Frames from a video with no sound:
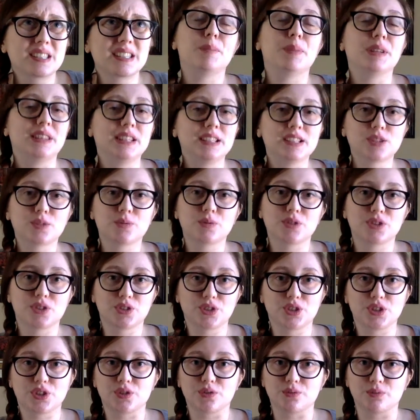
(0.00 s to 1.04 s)
But this was
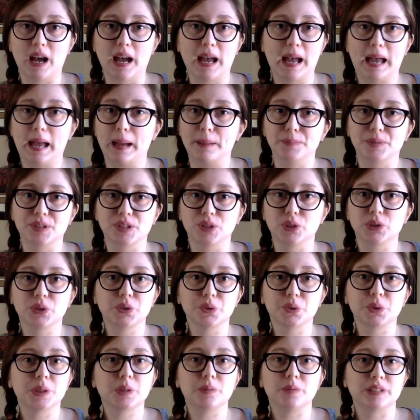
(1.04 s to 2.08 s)
just
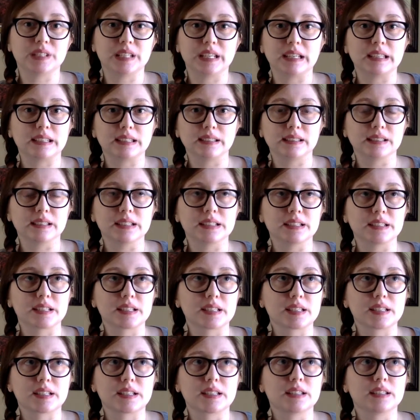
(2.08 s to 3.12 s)
absolutely
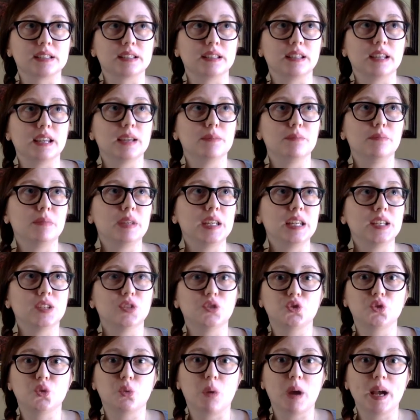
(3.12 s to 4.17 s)
ridiculous. They meet
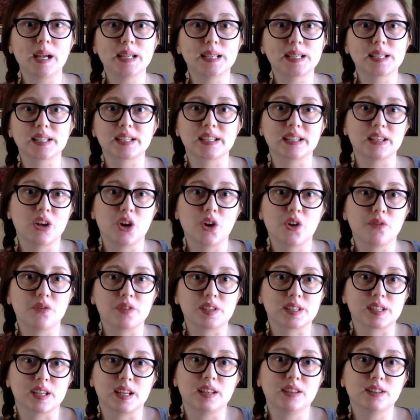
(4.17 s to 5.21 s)
twice and all of a
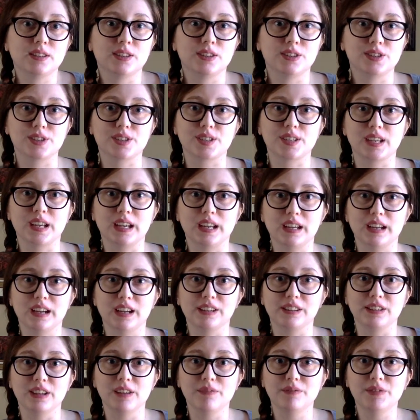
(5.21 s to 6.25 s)
sudden they're saying
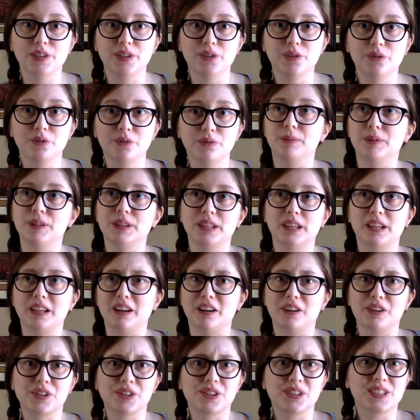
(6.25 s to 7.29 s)
I love you when they
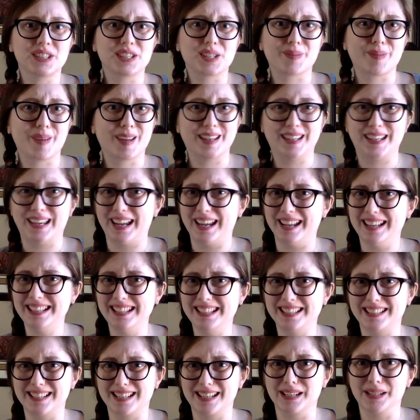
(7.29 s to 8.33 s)
hardly spent
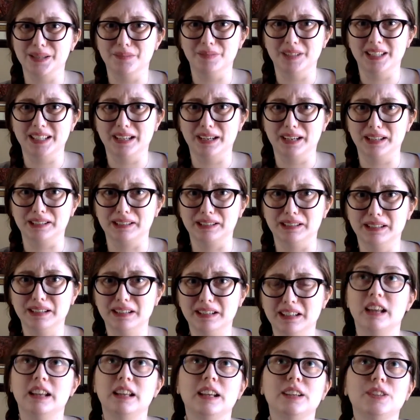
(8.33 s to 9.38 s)
any time together.
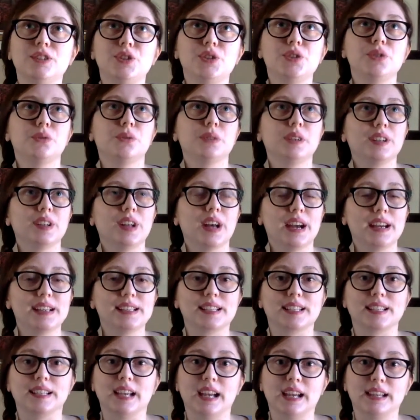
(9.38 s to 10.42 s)
And I do realize
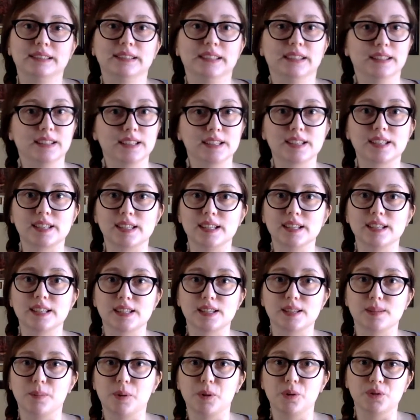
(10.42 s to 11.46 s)
again that this is
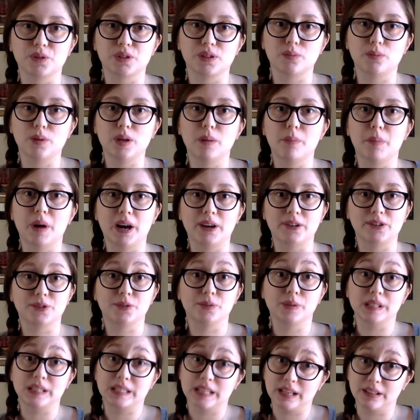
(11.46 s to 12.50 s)
supposed to be a modern
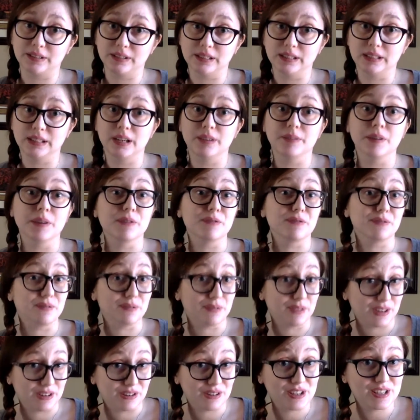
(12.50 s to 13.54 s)
retelling of
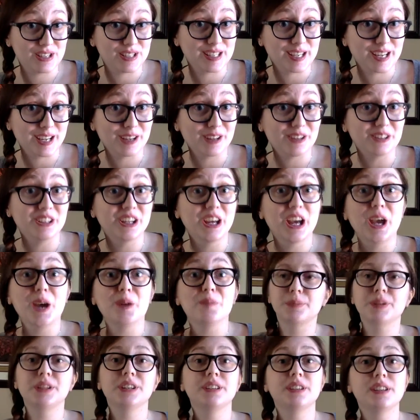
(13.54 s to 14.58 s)
a fairy tale,
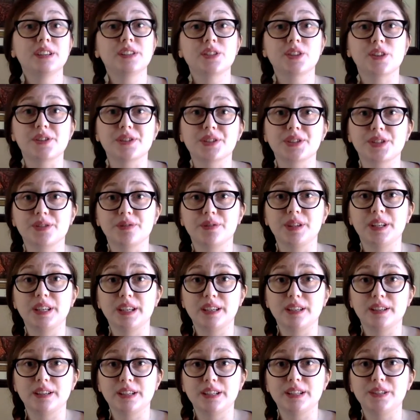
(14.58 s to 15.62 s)
but it is also
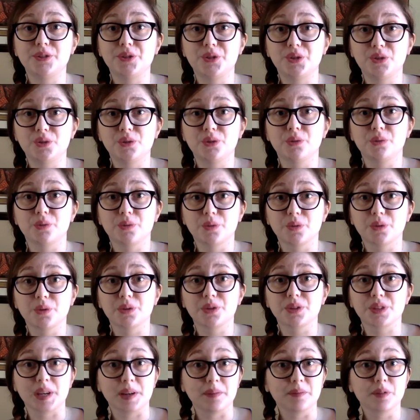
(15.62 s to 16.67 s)
adhering to the
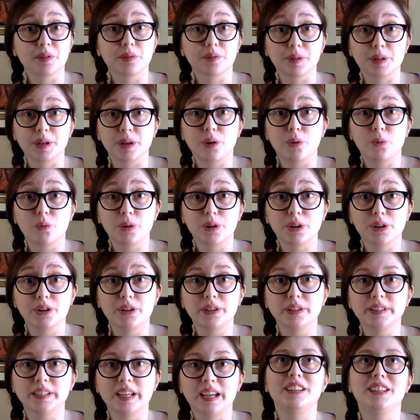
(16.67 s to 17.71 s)
rules of the real
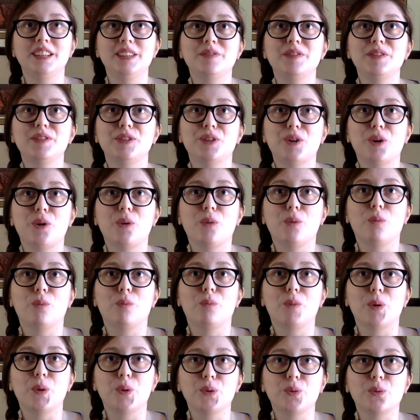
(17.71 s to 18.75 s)
world, even though
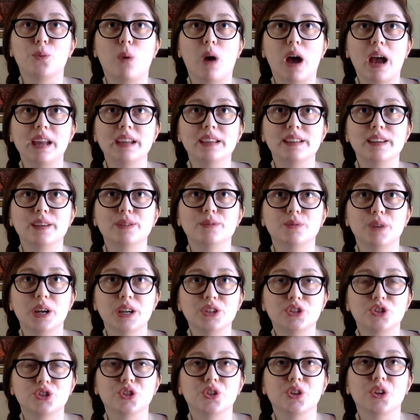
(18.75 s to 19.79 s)
both Wyatt and
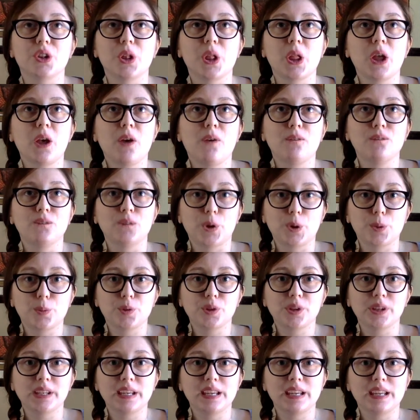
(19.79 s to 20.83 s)
Rachel
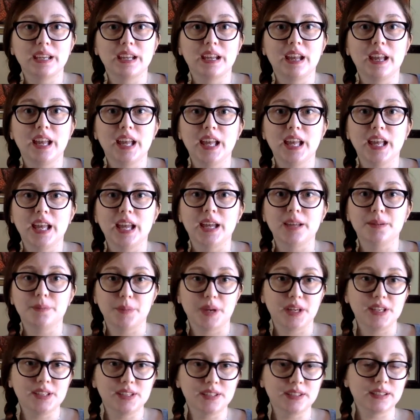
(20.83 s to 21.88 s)
verbally and
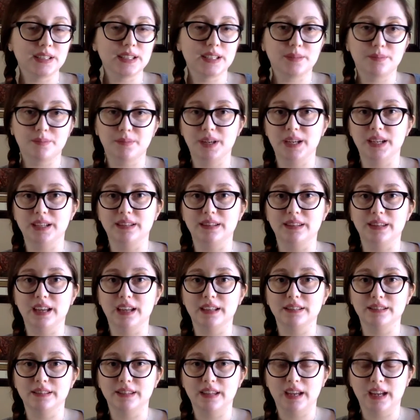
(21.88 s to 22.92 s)
mentally admit
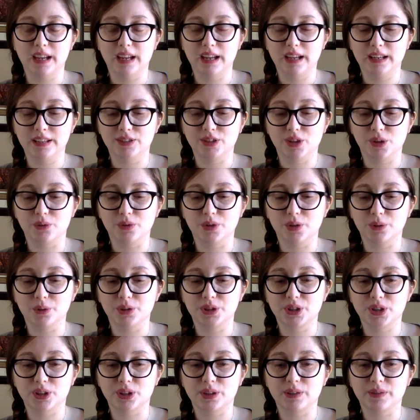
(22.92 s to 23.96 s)
that they don't know
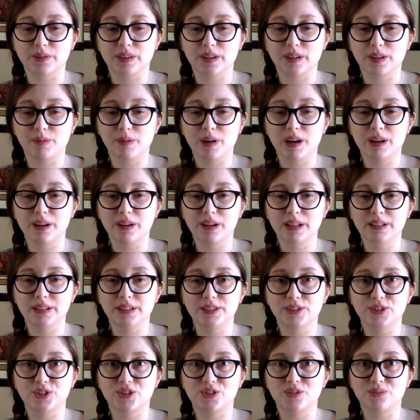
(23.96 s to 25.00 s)
each other very well and they
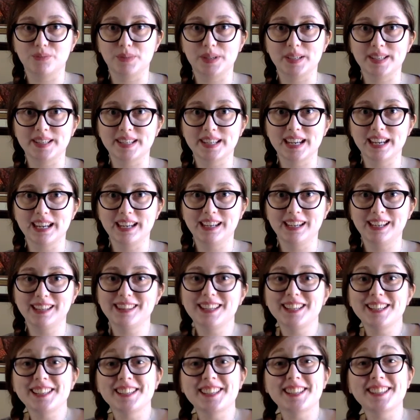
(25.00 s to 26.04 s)
shouldn't be saying it.
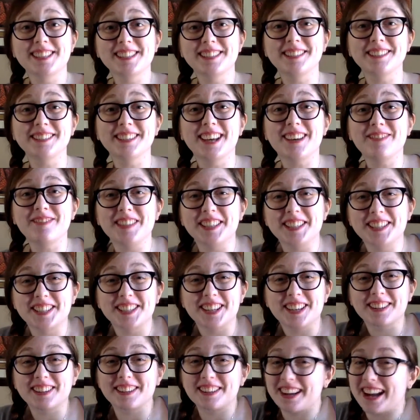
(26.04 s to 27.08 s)
They still love each
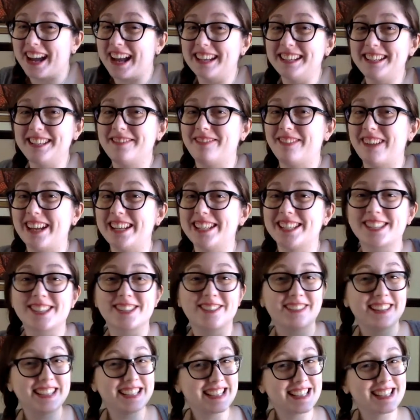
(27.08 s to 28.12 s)
other anyway,
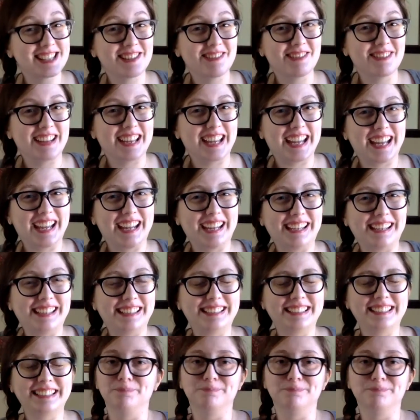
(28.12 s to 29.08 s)
so it's okay.